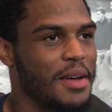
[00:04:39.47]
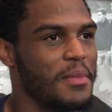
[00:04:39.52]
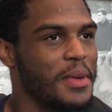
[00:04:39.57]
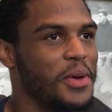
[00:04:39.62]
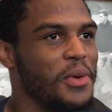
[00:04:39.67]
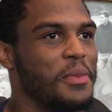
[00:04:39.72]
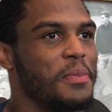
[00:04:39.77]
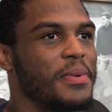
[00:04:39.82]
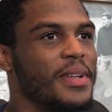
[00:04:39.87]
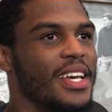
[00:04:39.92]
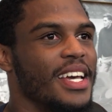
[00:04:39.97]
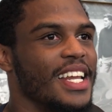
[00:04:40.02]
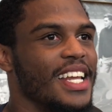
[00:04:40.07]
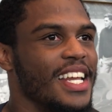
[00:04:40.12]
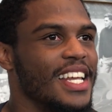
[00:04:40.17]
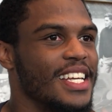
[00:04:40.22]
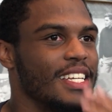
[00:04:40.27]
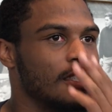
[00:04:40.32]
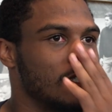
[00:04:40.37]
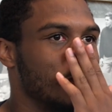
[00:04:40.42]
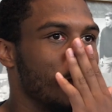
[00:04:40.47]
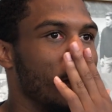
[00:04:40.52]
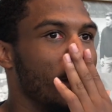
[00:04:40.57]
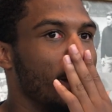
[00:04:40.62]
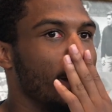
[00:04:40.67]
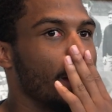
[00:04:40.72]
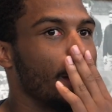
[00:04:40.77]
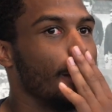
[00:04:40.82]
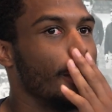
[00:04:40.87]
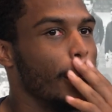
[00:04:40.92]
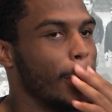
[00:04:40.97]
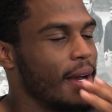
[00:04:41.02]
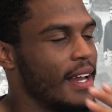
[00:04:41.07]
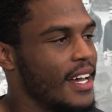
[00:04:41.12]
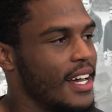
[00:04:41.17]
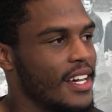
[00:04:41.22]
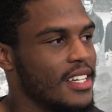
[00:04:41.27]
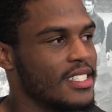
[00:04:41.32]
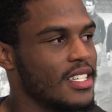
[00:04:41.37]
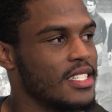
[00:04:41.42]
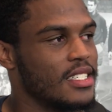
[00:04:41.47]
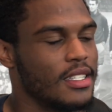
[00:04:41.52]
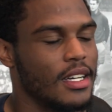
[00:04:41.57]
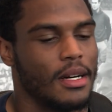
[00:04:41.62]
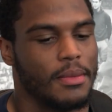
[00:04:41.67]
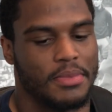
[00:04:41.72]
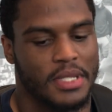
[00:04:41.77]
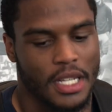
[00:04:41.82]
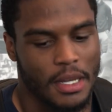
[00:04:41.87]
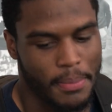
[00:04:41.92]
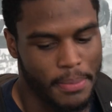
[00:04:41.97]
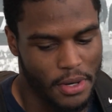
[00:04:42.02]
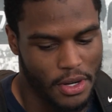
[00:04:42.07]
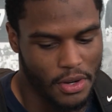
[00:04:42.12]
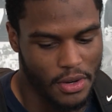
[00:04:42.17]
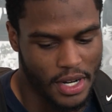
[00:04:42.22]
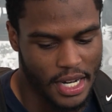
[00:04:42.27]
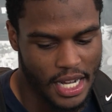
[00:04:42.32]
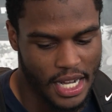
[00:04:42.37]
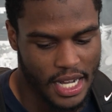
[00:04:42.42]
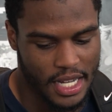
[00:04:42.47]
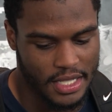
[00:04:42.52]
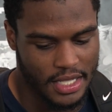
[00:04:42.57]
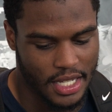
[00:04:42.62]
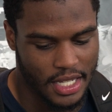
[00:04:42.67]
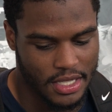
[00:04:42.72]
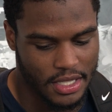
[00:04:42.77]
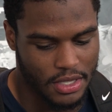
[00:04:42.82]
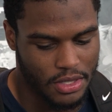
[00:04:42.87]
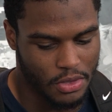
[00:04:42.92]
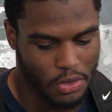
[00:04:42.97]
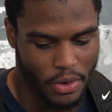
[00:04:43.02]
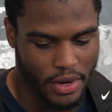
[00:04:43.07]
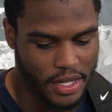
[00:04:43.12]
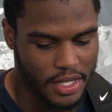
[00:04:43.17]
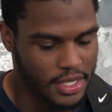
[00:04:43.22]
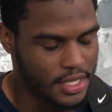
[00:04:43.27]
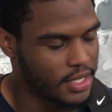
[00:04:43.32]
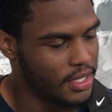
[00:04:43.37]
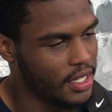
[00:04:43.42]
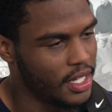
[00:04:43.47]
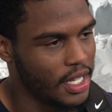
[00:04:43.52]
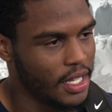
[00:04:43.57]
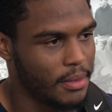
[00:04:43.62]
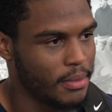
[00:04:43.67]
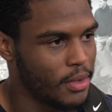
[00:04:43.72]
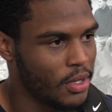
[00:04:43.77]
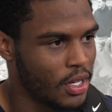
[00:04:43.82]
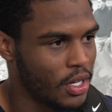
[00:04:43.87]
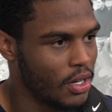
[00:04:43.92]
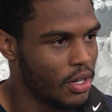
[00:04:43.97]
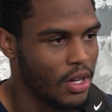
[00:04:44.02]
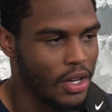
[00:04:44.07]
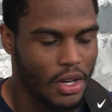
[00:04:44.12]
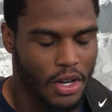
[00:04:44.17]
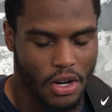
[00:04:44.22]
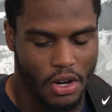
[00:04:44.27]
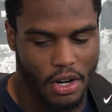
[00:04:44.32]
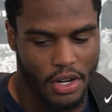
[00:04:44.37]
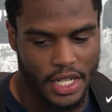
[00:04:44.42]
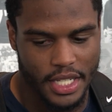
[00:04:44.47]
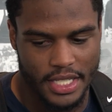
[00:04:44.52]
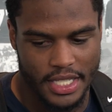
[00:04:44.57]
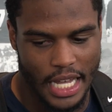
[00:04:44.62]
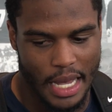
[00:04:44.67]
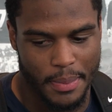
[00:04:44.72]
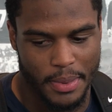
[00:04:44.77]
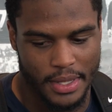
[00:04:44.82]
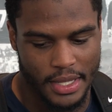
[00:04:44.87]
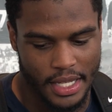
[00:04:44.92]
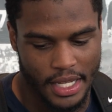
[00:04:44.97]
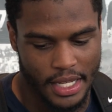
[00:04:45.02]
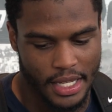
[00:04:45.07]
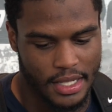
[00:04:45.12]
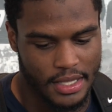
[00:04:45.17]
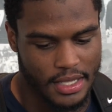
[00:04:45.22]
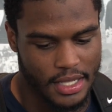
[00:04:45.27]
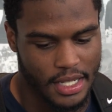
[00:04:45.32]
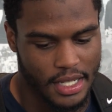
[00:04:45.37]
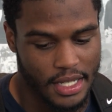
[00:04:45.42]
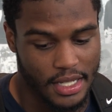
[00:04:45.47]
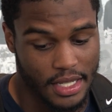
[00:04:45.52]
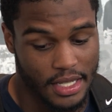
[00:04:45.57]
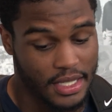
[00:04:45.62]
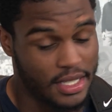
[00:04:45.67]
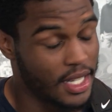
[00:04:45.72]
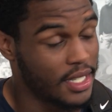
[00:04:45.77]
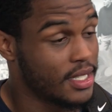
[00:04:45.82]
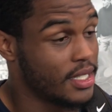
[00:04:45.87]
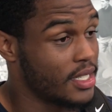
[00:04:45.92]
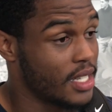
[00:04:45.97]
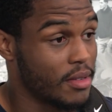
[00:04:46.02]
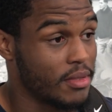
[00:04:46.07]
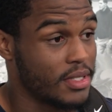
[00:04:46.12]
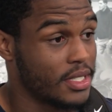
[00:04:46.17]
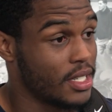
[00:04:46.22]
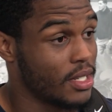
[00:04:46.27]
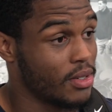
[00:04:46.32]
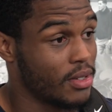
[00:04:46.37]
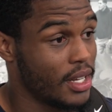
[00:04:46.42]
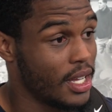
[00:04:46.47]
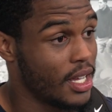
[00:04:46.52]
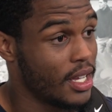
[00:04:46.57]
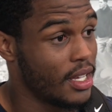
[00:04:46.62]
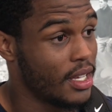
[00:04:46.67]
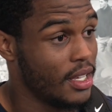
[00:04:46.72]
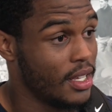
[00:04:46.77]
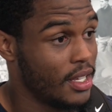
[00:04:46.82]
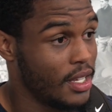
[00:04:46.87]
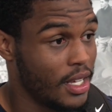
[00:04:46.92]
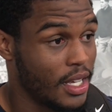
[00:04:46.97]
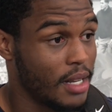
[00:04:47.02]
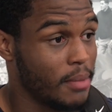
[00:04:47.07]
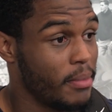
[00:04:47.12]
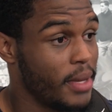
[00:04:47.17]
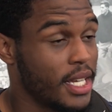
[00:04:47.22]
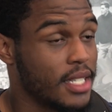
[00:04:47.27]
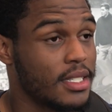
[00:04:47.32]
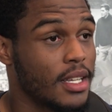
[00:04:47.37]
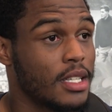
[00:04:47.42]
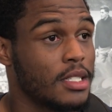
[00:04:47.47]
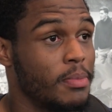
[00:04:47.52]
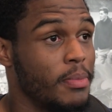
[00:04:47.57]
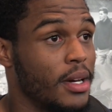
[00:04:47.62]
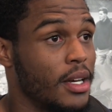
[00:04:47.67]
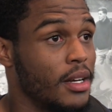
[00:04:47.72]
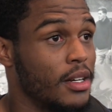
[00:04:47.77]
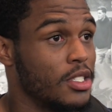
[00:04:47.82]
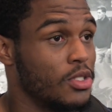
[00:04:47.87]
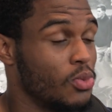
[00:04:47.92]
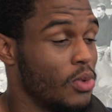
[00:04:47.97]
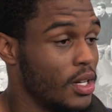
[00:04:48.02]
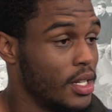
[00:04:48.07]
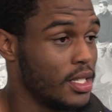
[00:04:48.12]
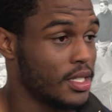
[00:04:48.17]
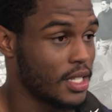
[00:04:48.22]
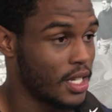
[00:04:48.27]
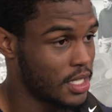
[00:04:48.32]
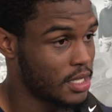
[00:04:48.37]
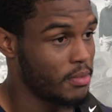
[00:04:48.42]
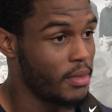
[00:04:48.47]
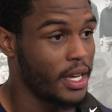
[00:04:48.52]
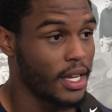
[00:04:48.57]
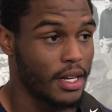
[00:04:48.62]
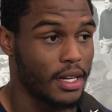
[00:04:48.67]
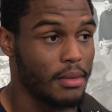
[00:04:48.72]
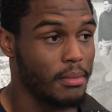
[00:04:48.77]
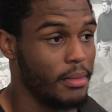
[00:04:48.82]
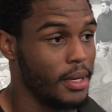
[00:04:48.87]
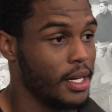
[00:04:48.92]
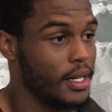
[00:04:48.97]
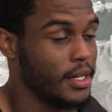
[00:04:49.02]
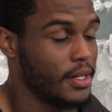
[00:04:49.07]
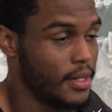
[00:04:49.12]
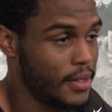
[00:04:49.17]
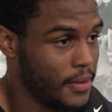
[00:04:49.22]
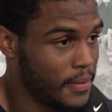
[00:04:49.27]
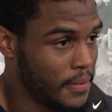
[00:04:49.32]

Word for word: I mean, we playing against you know guys that's up tempo, guys that's threatening us deep. You know all these type of things, and it, it tests us every single day, and it makes us better as well as us making them better.